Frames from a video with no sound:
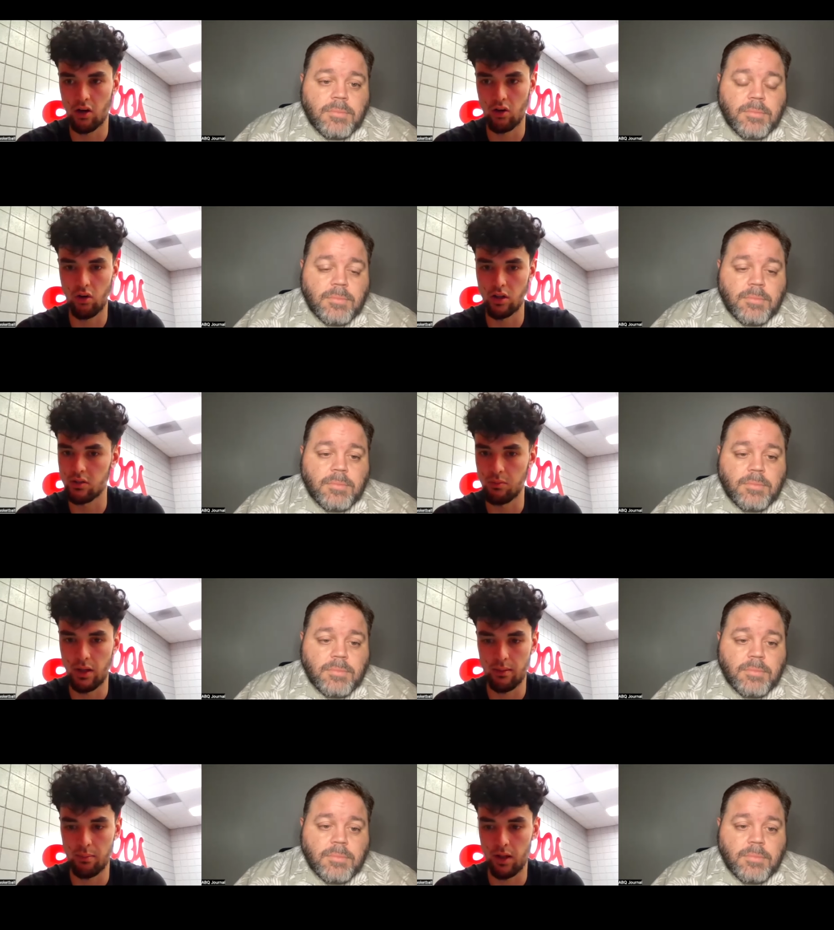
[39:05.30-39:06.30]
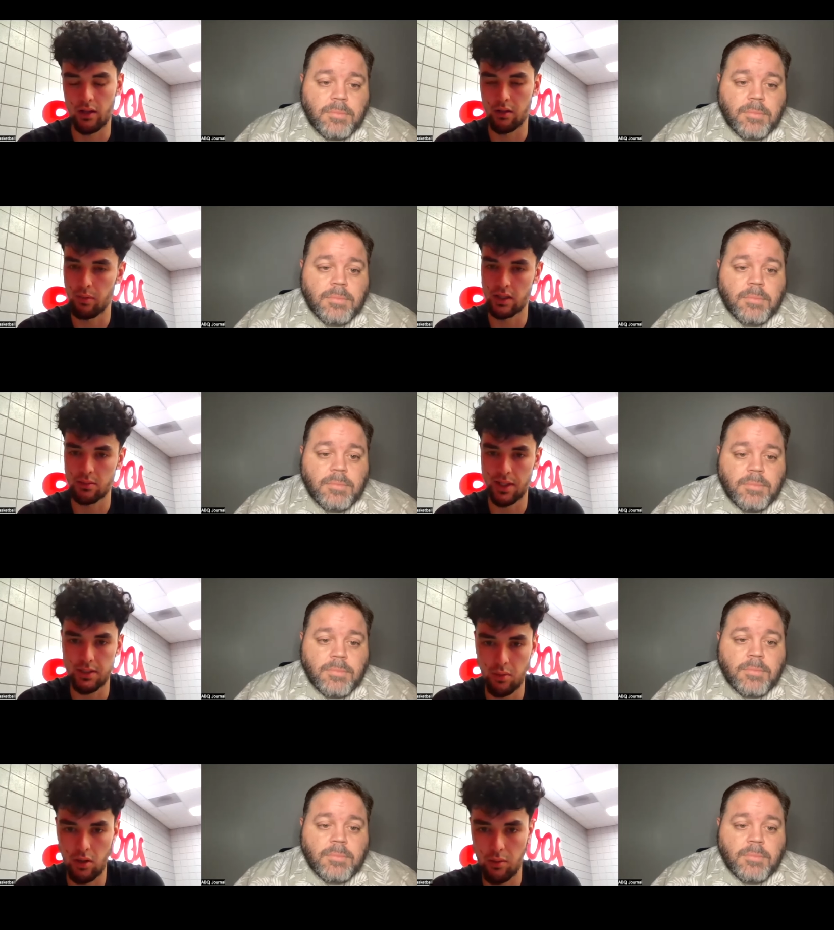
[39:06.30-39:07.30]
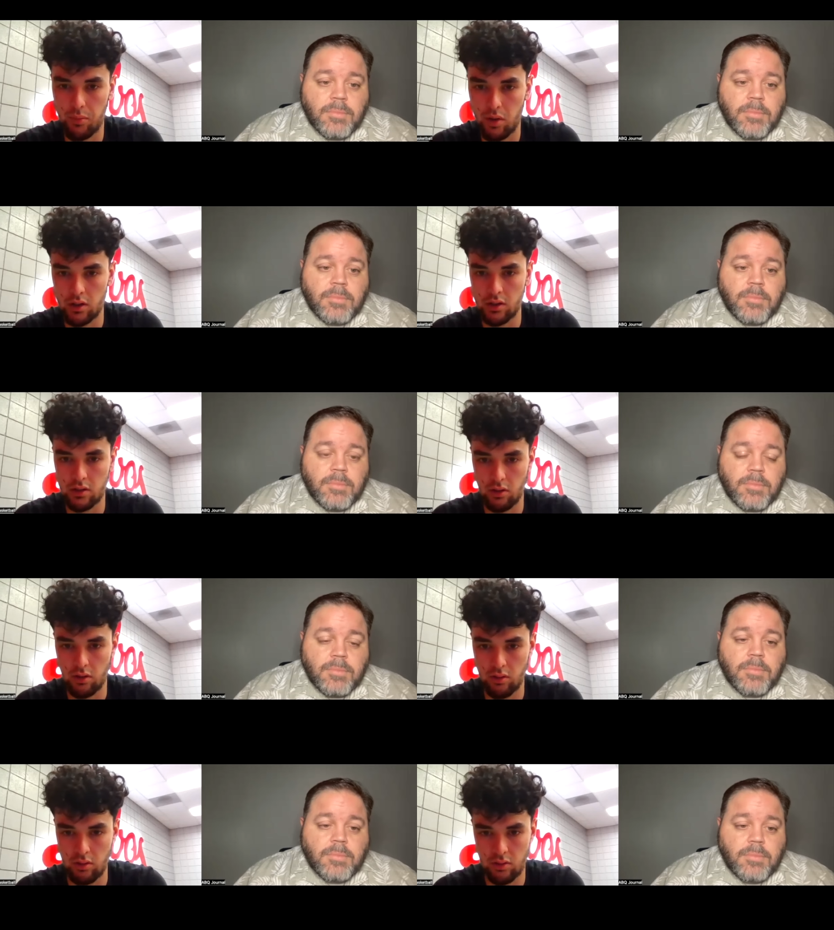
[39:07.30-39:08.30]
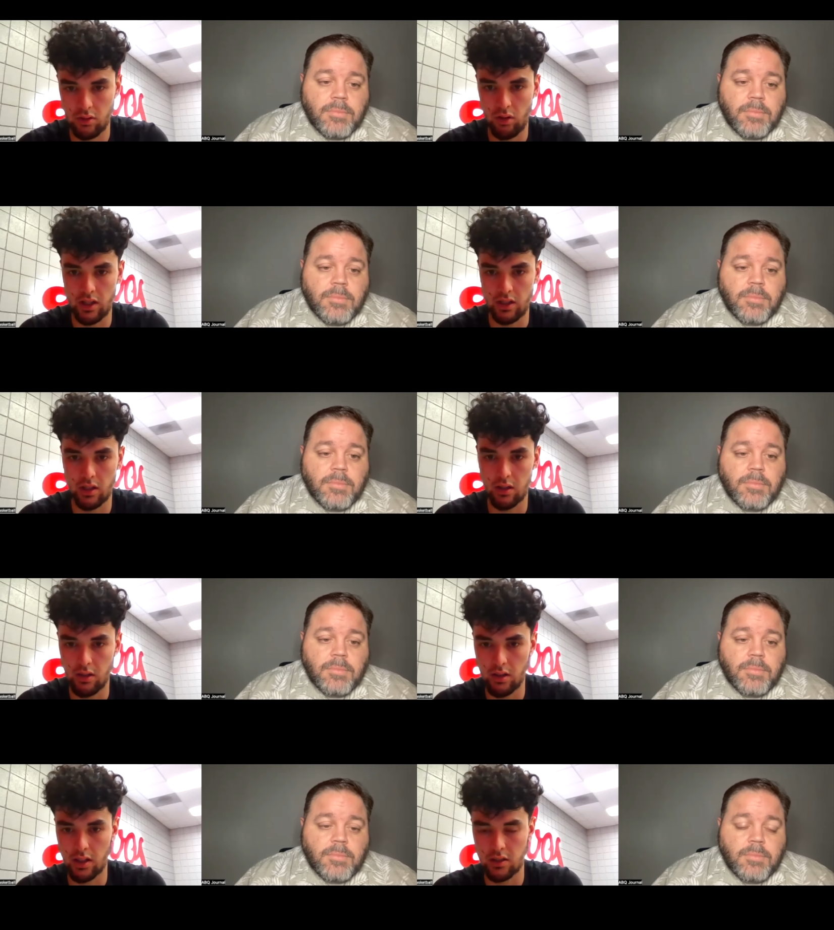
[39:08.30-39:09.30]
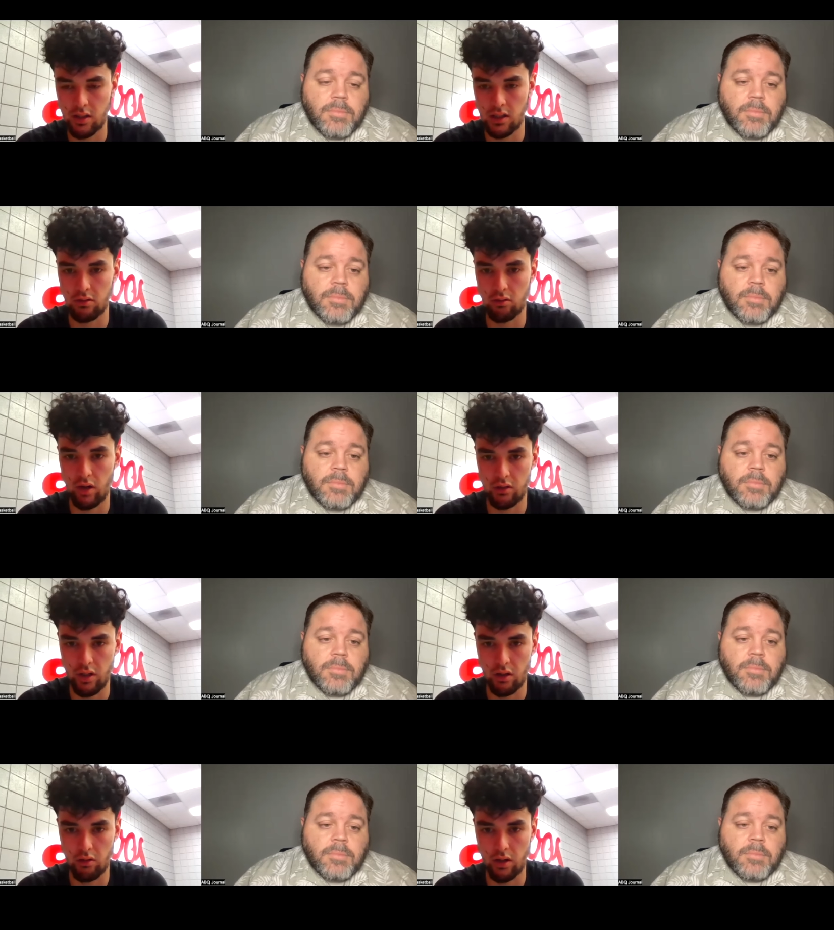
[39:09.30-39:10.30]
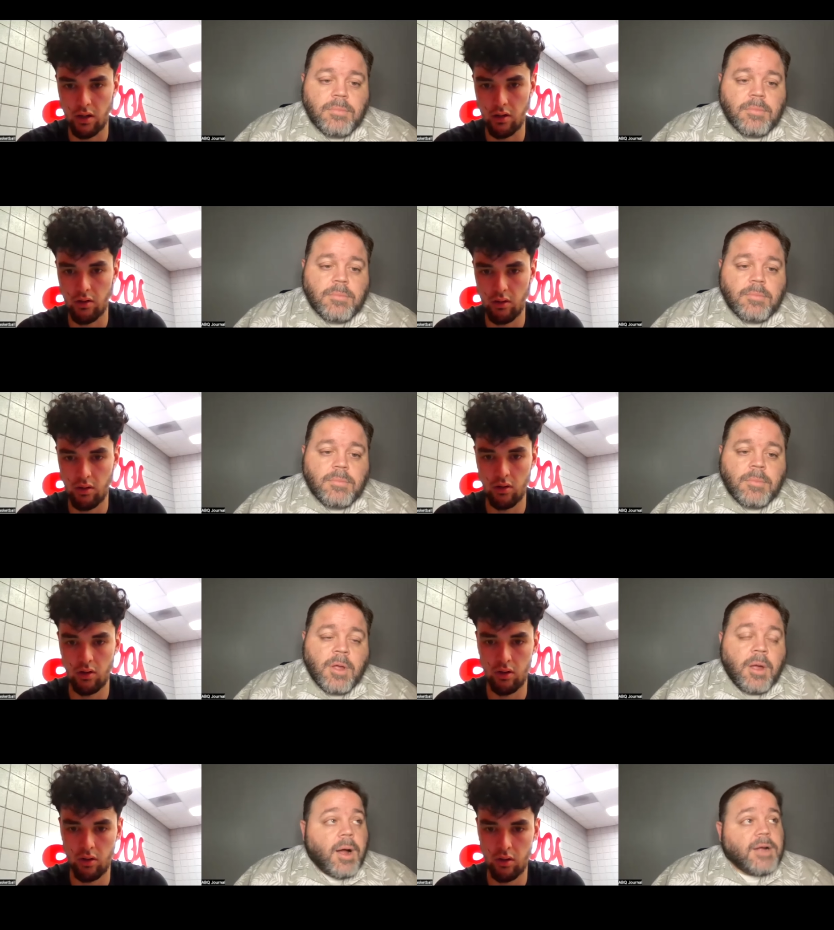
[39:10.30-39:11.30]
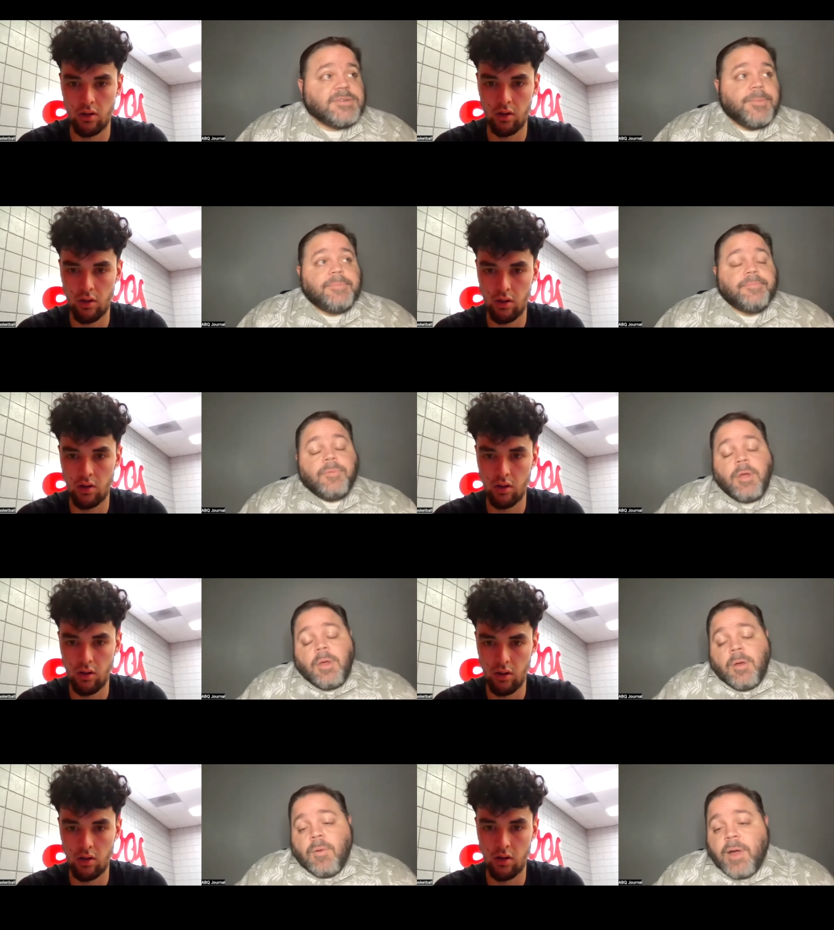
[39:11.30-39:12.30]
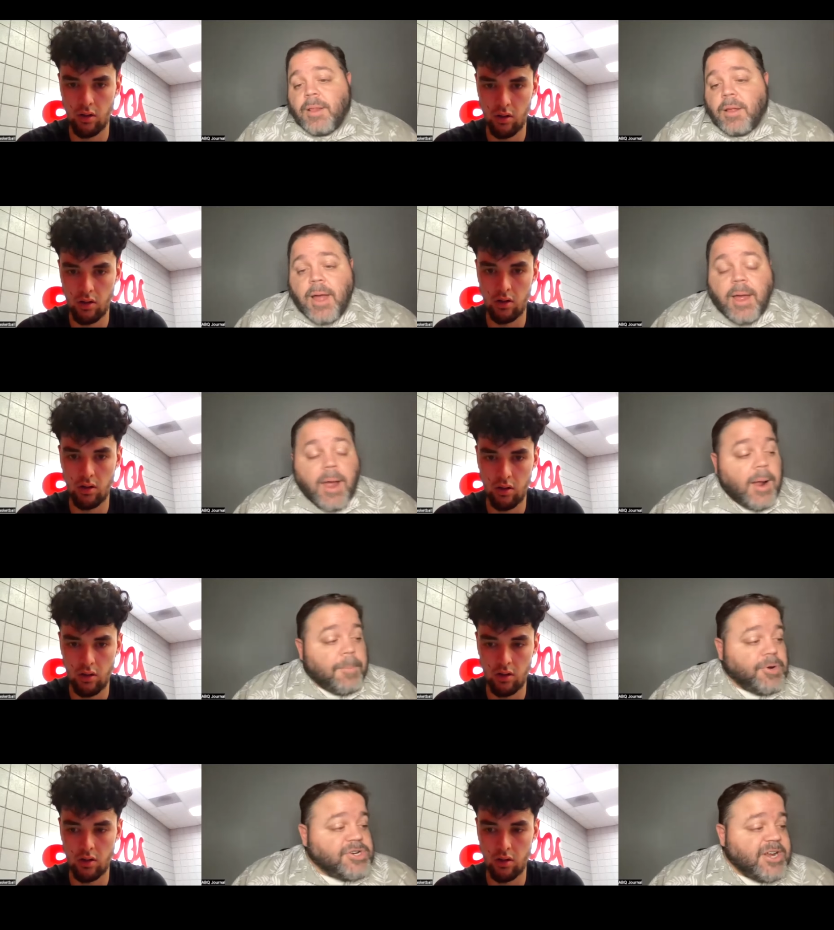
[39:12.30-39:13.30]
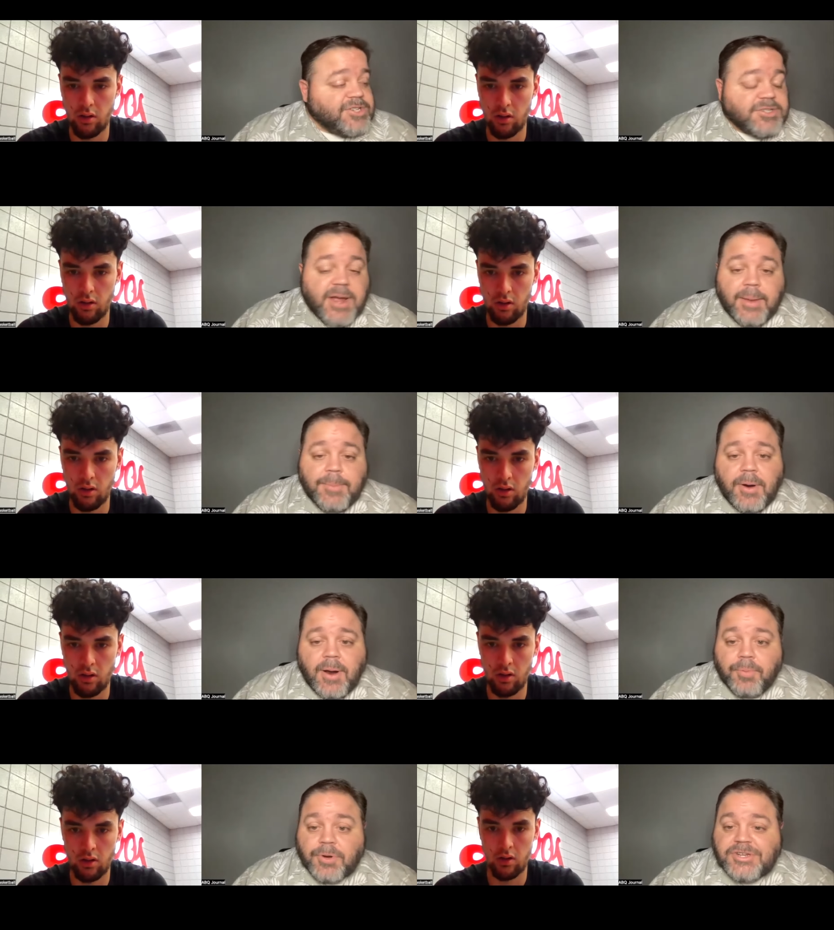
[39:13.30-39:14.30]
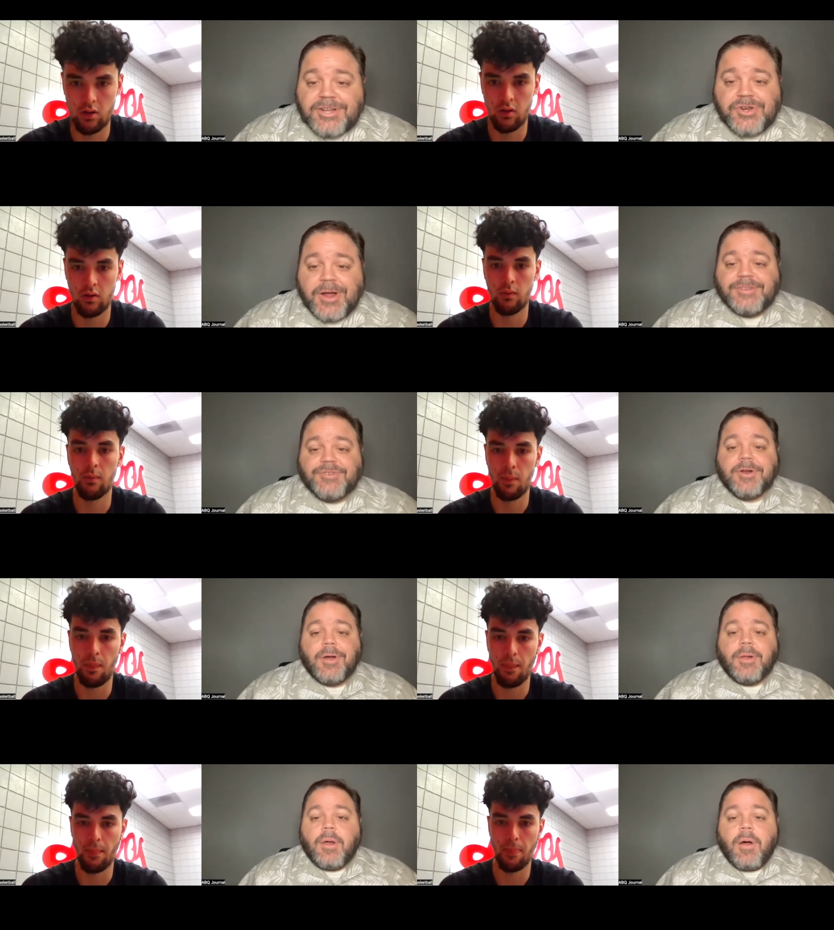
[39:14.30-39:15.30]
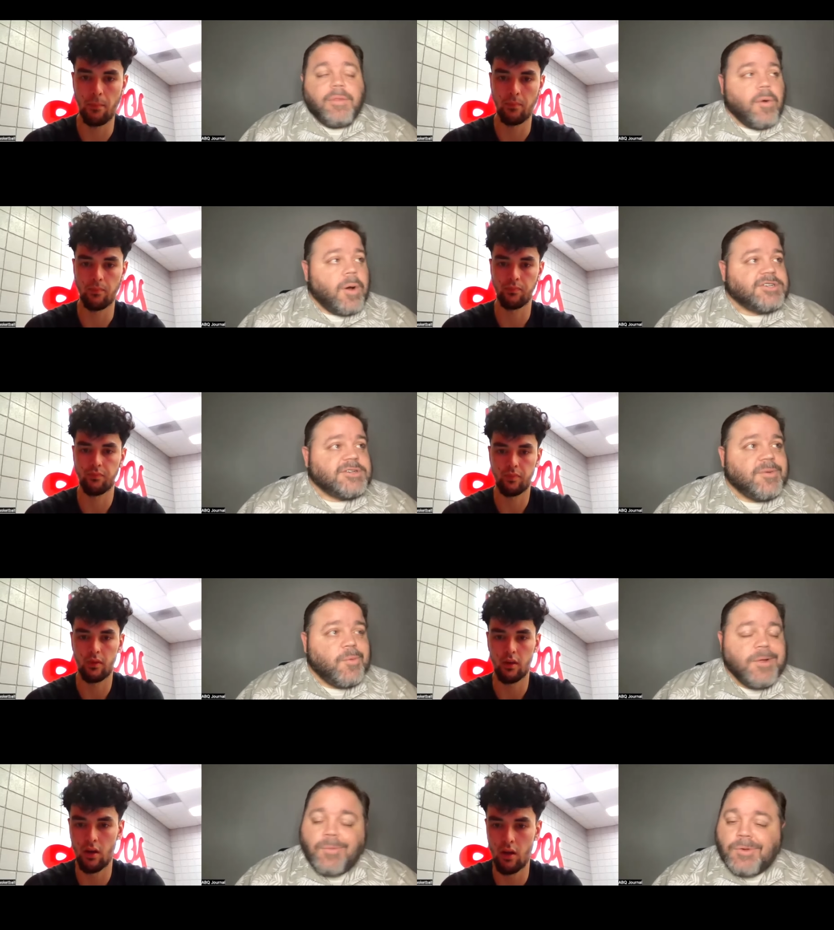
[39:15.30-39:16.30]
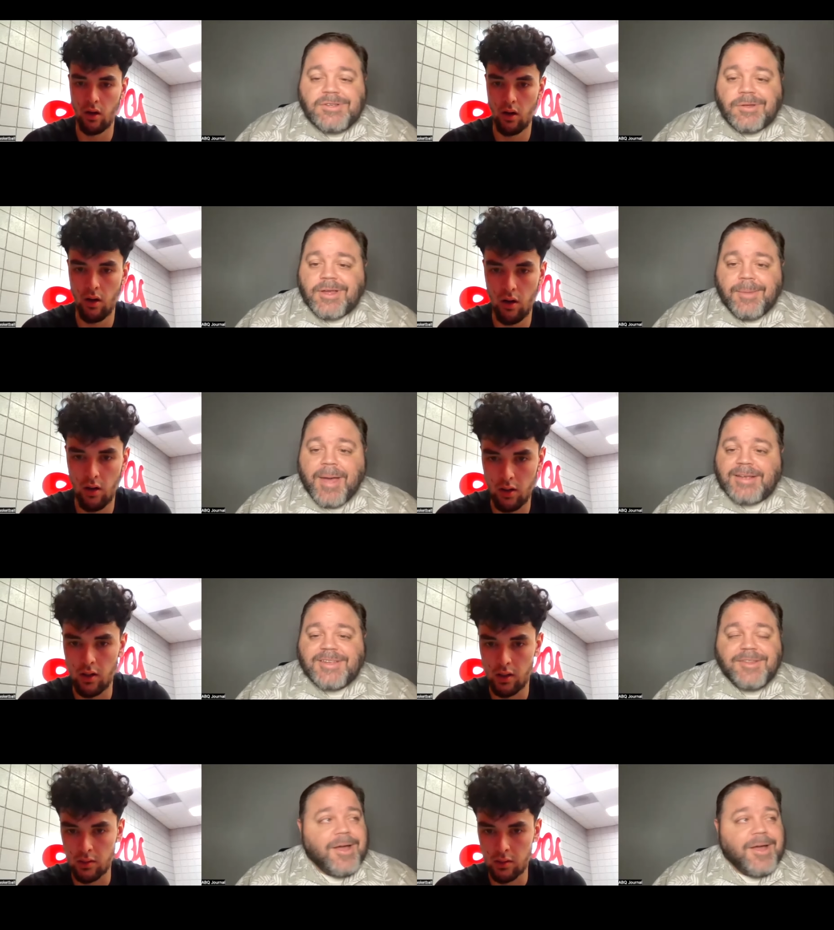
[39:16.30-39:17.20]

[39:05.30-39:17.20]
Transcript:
Speaker 1: goal is to be, play the best basketball in March. So, so I think that's that's the right track right now.
Speaker 2: Awesome, man. Well, hey, look, I, I appreciate your time here. I appreciate you answering all all the questions that we we still keep asking